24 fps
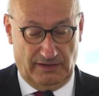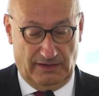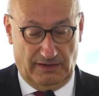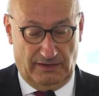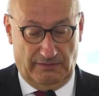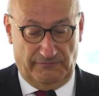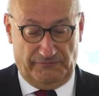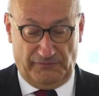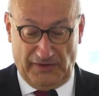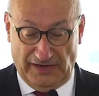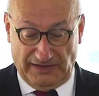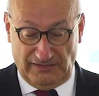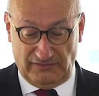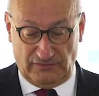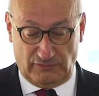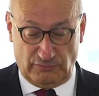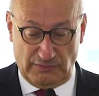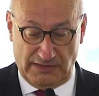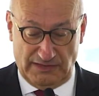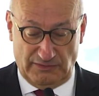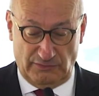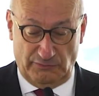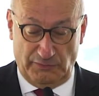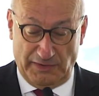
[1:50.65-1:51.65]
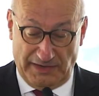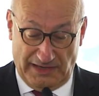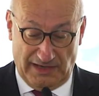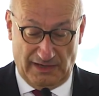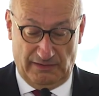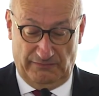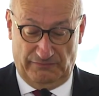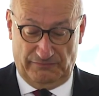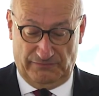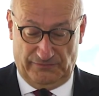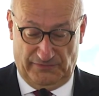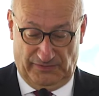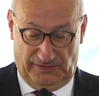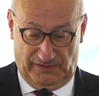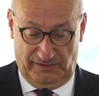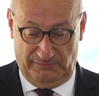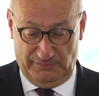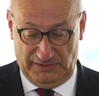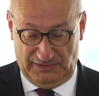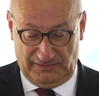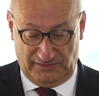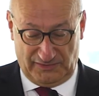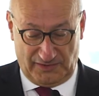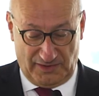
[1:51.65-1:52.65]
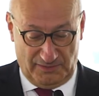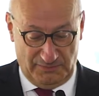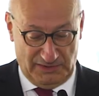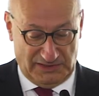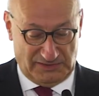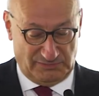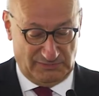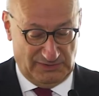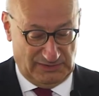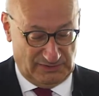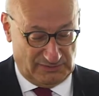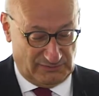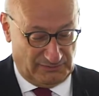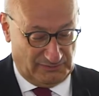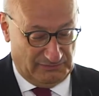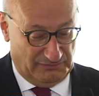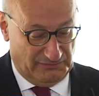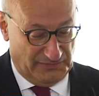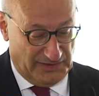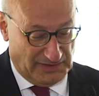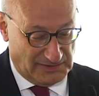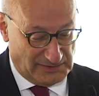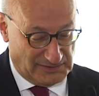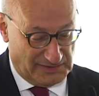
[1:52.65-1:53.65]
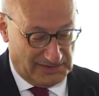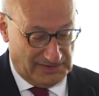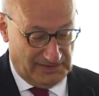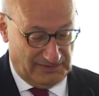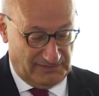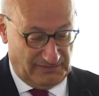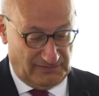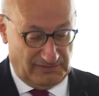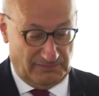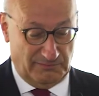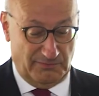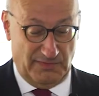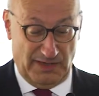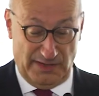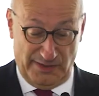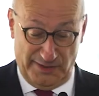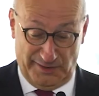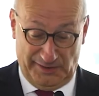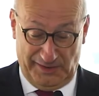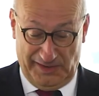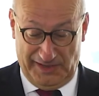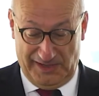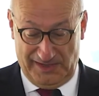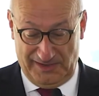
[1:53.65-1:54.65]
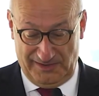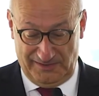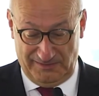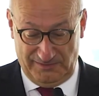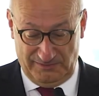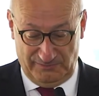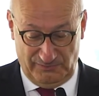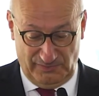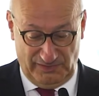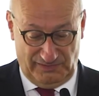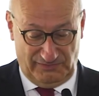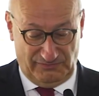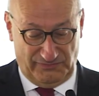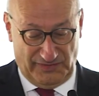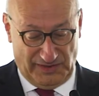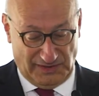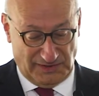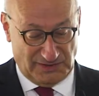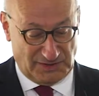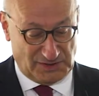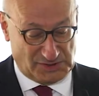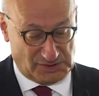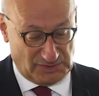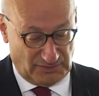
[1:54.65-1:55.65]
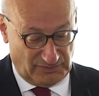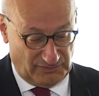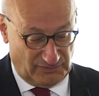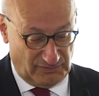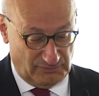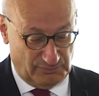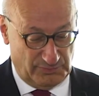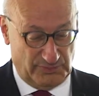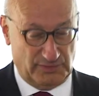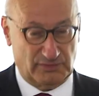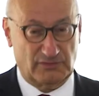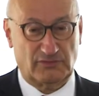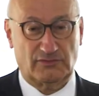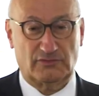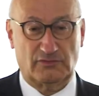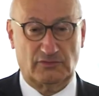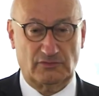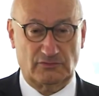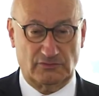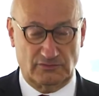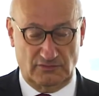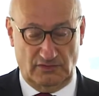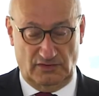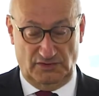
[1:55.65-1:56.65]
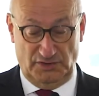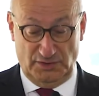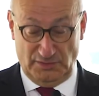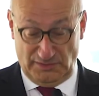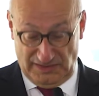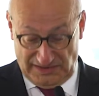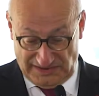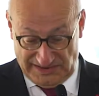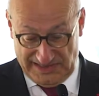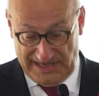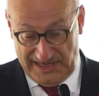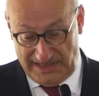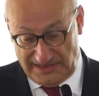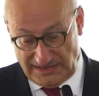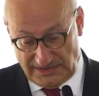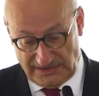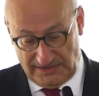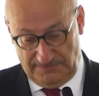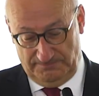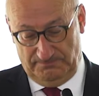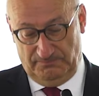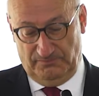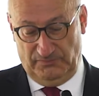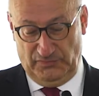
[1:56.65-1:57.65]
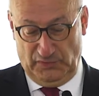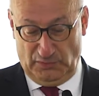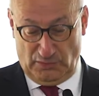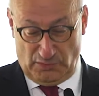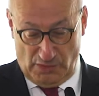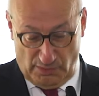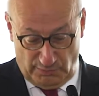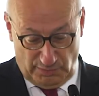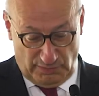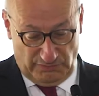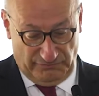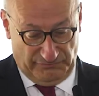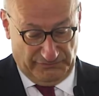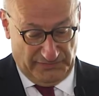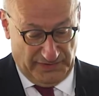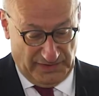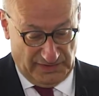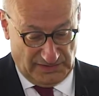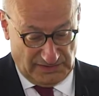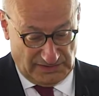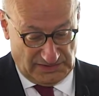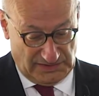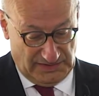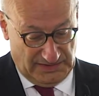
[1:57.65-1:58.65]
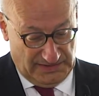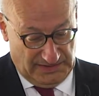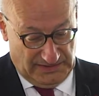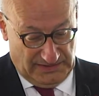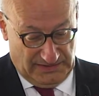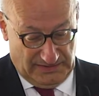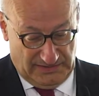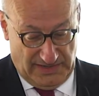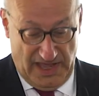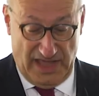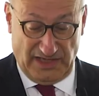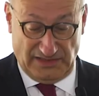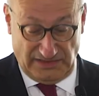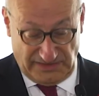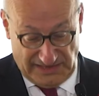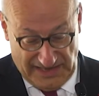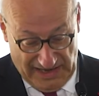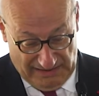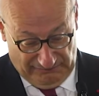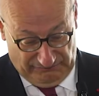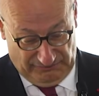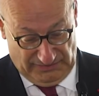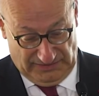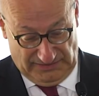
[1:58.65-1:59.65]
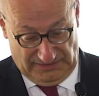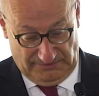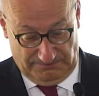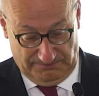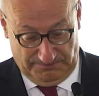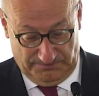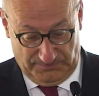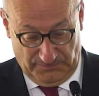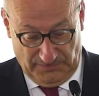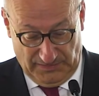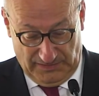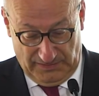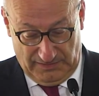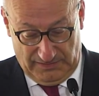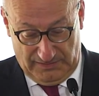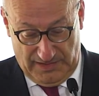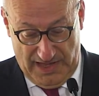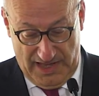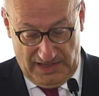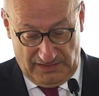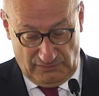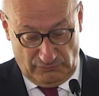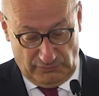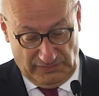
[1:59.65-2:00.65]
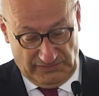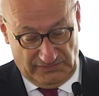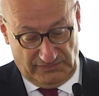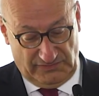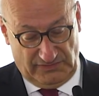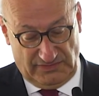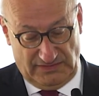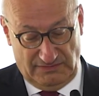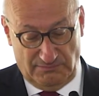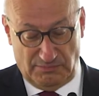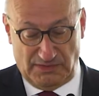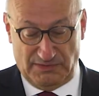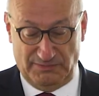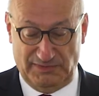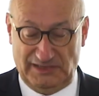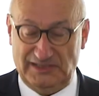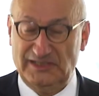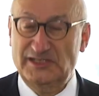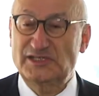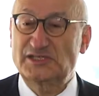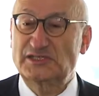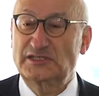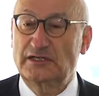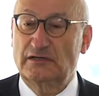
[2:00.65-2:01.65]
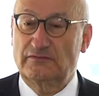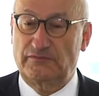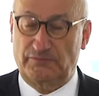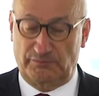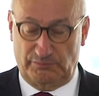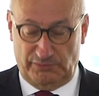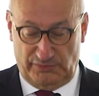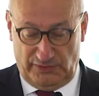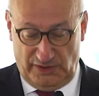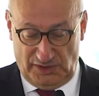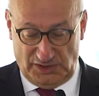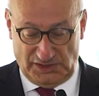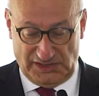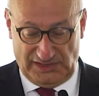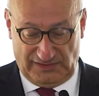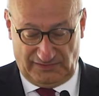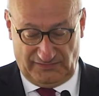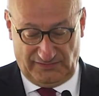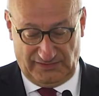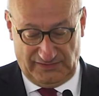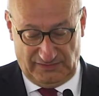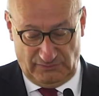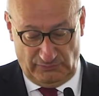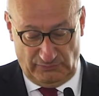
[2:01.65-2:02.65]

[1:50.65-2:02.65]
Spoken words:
France will reaffirm its commitment to the fight against malaria with financial supports to UNITAID, the Global Fund, and Gavi, and with the implementation of projects and